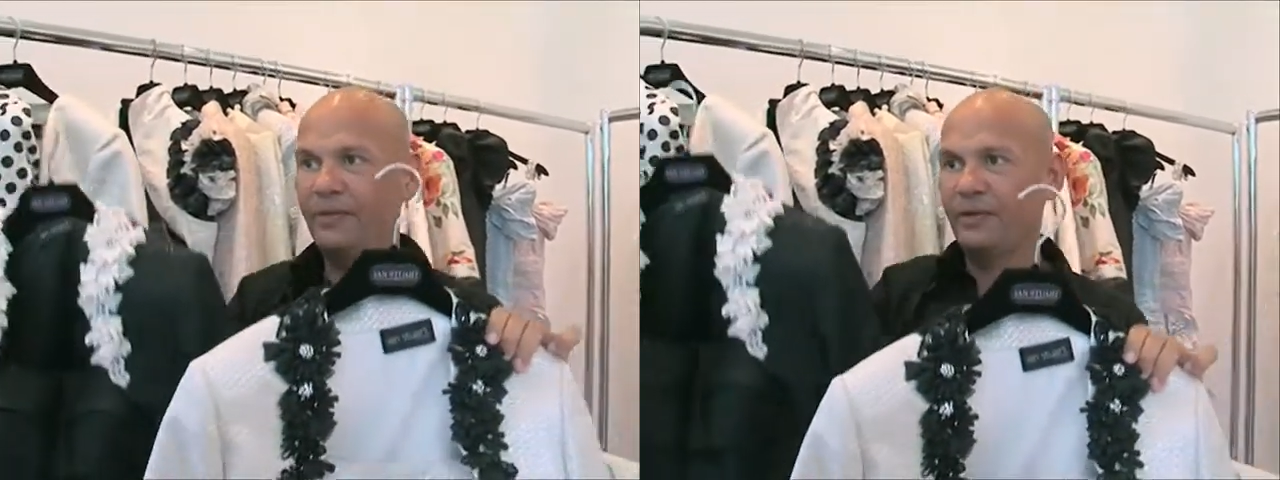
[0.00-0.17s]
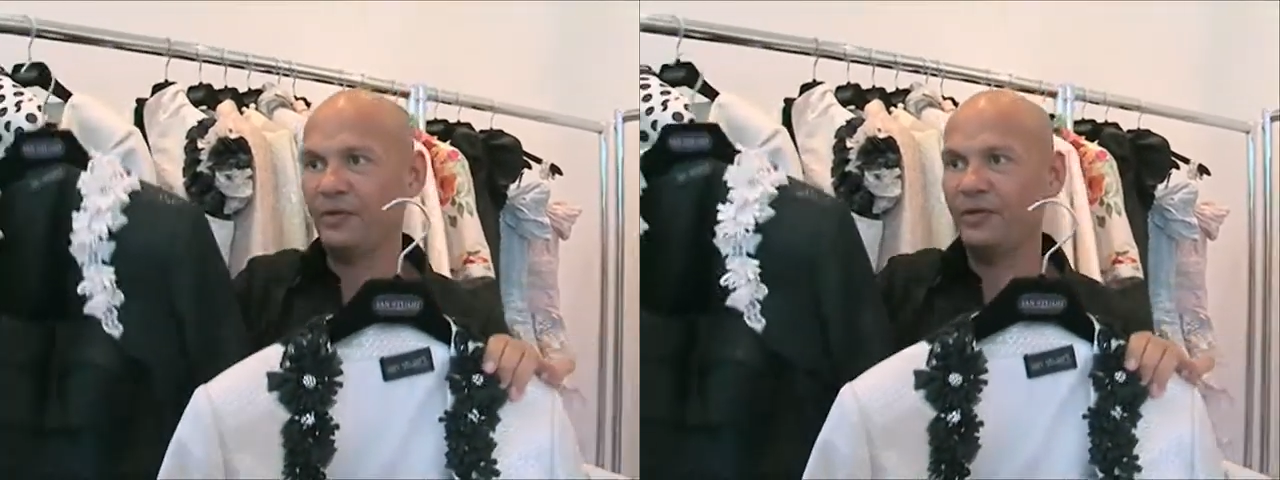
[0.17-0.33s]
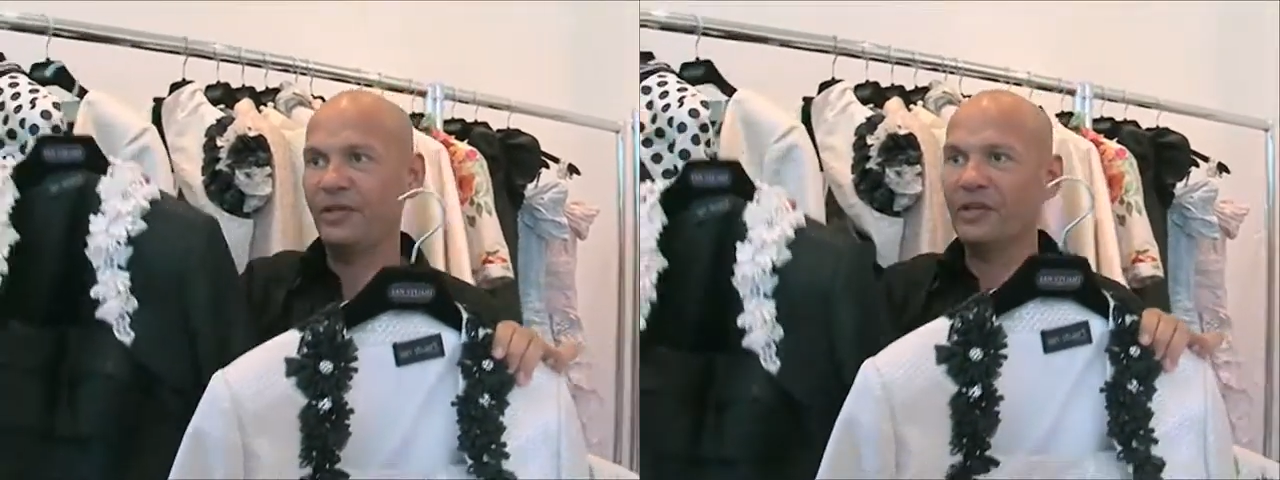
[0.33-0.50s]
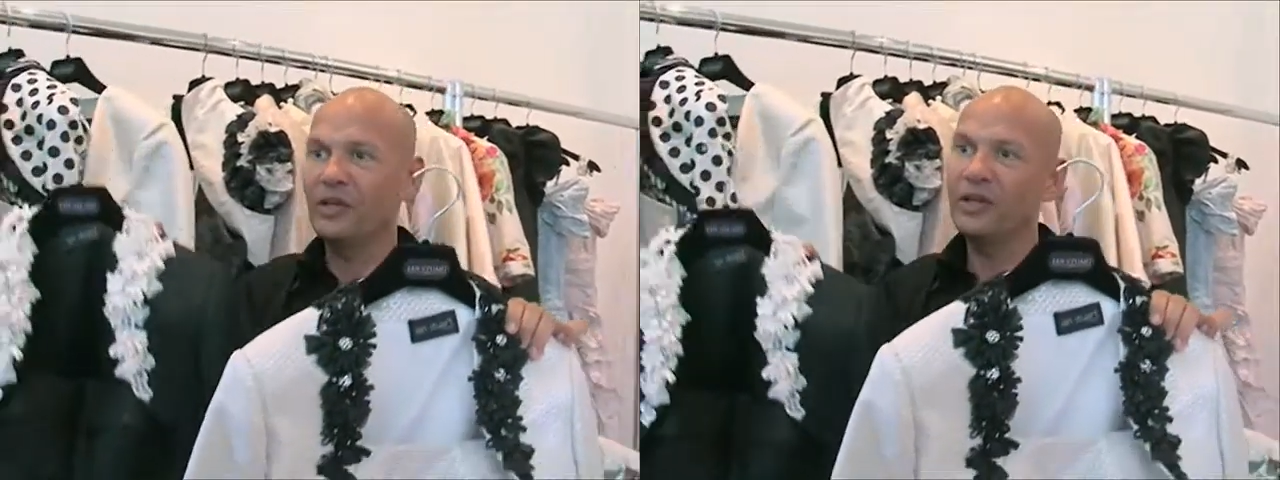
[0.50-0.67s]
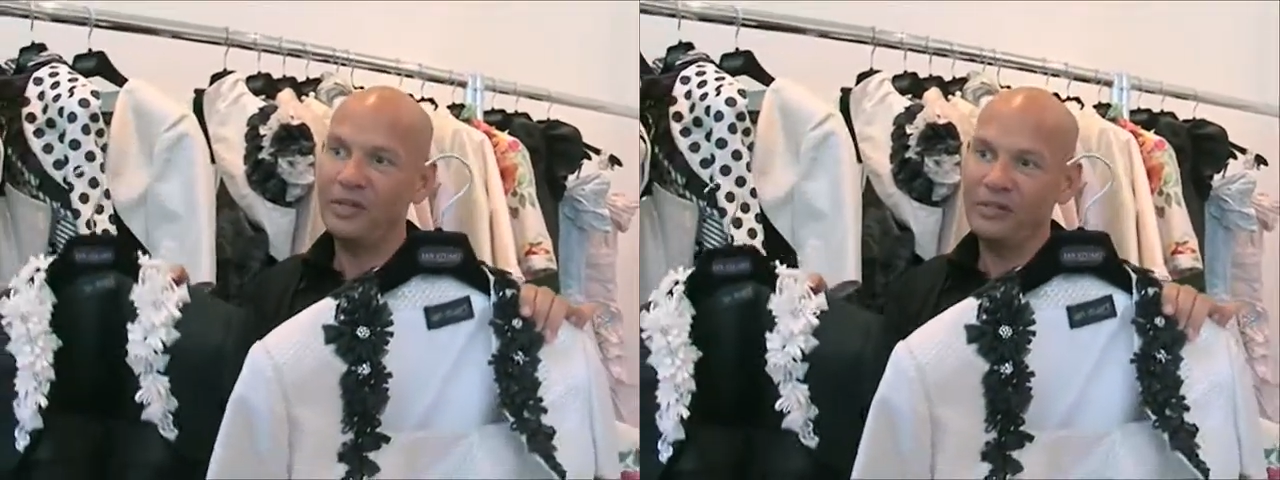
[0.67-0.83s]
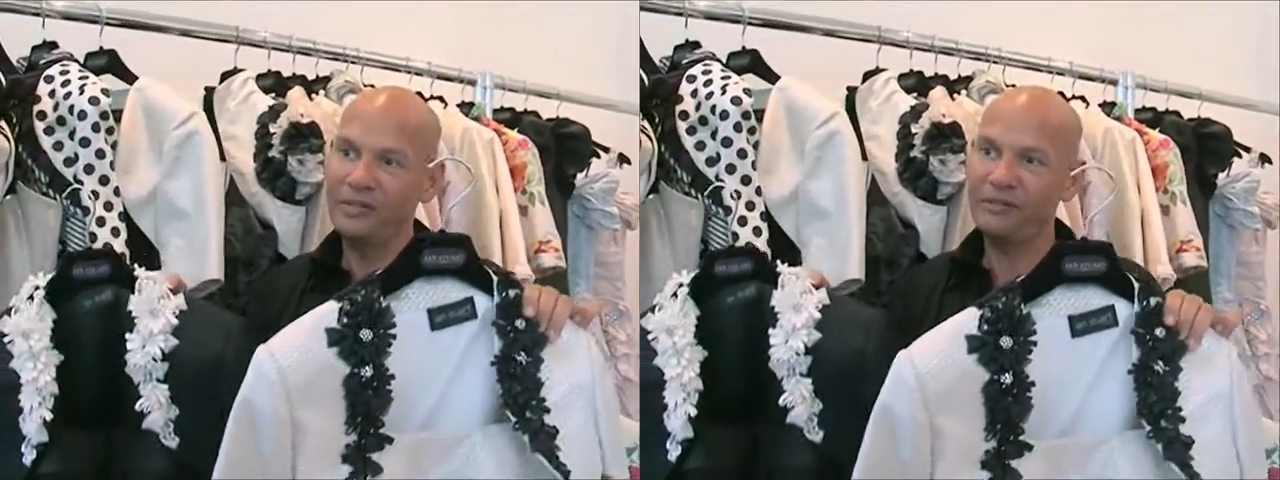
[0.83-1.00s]
the
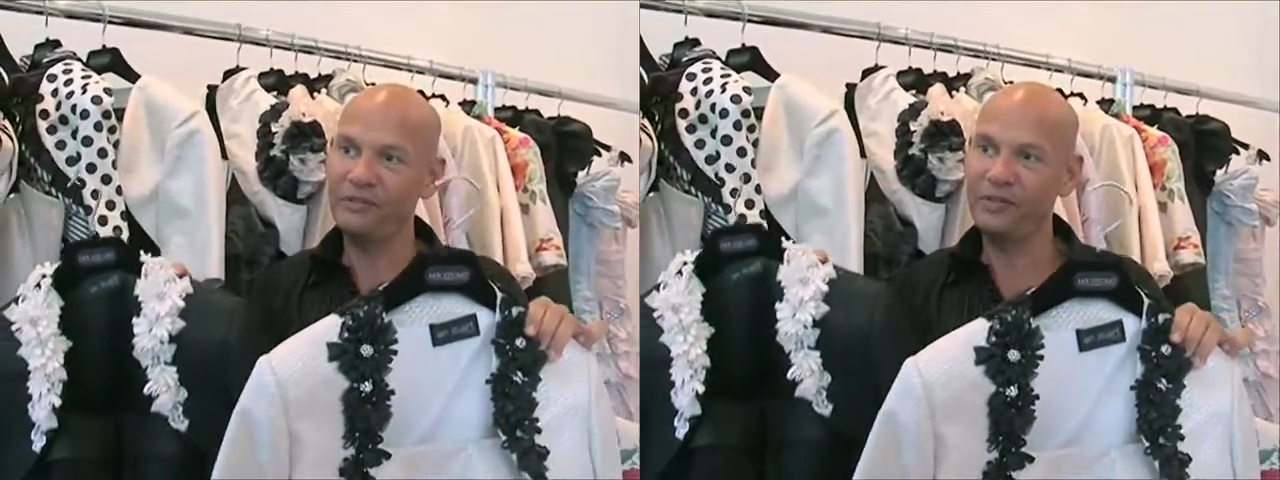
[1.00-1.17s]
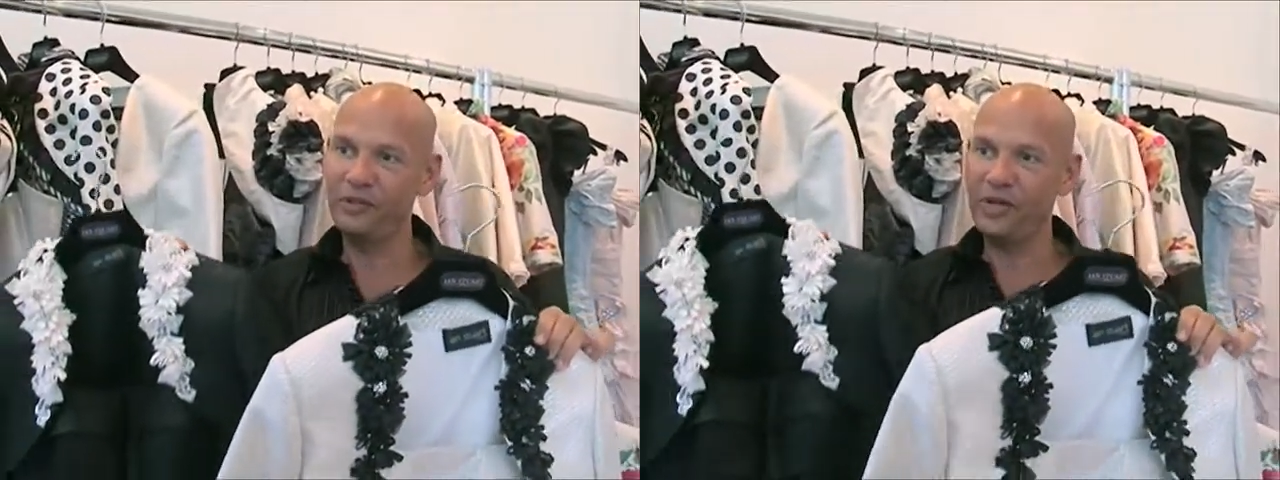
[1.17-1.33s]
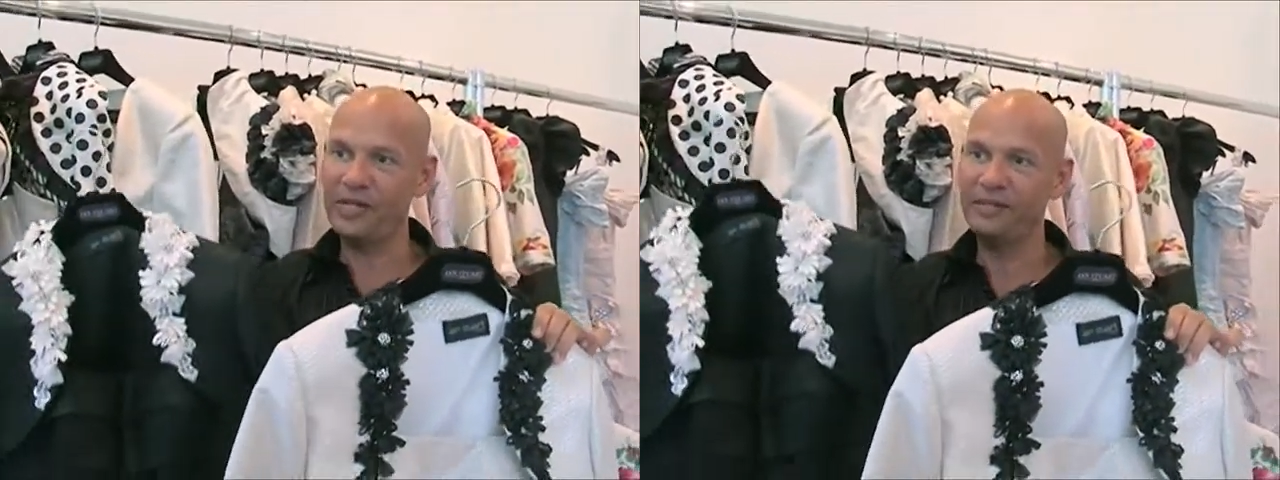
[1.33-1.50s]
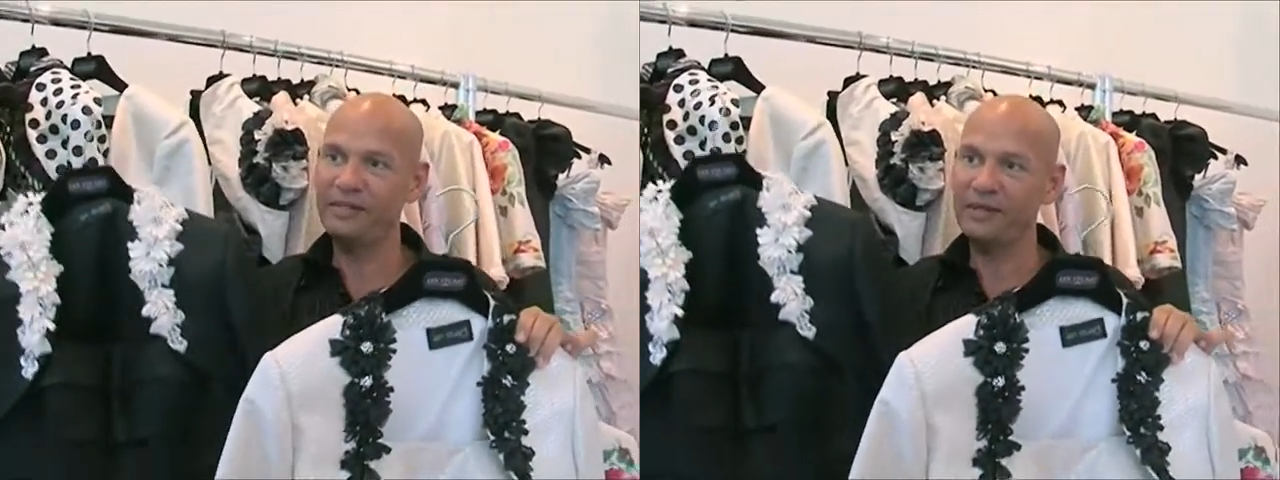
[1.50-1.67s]
colours of the dress,